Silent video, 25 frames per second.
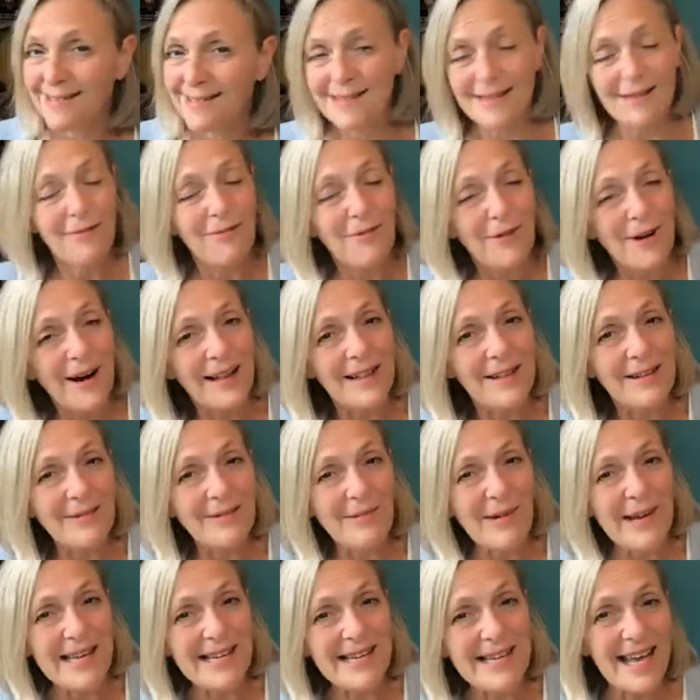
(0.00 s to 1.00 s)
different on the
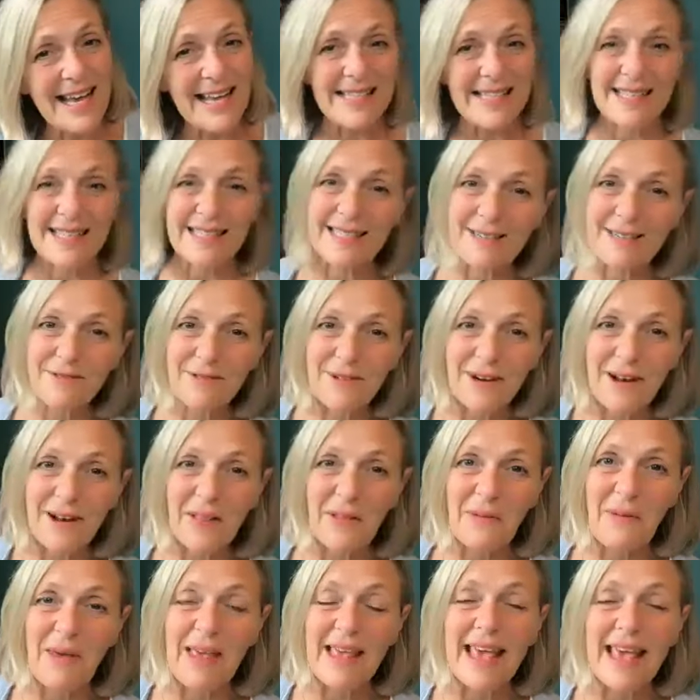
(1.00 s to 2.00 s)
weekdays and different on
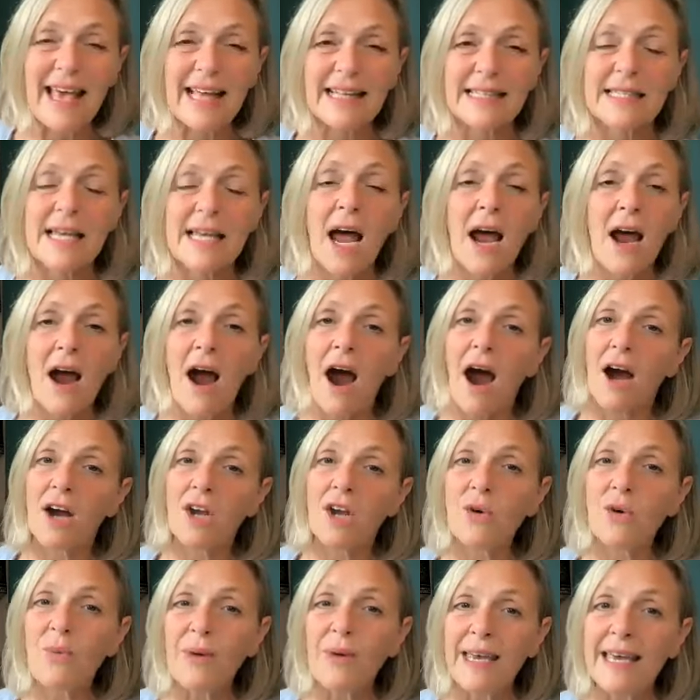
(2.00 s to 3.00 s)
the weekends. Are
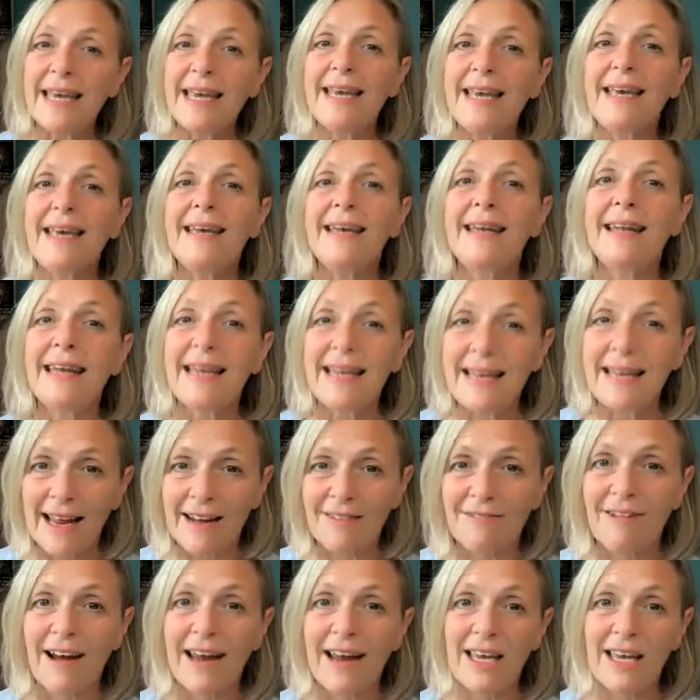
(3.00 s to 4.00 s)
you eating
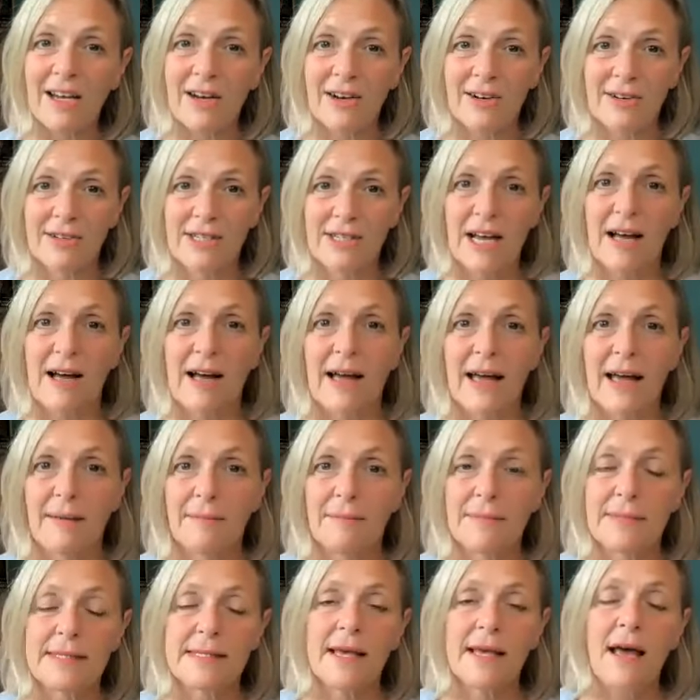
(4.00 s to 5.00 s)
at regular
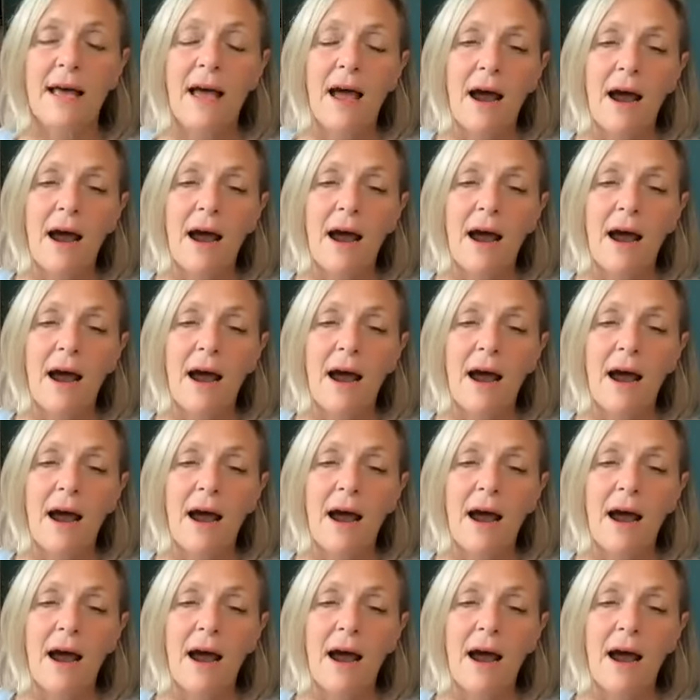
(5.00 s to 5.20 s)
times?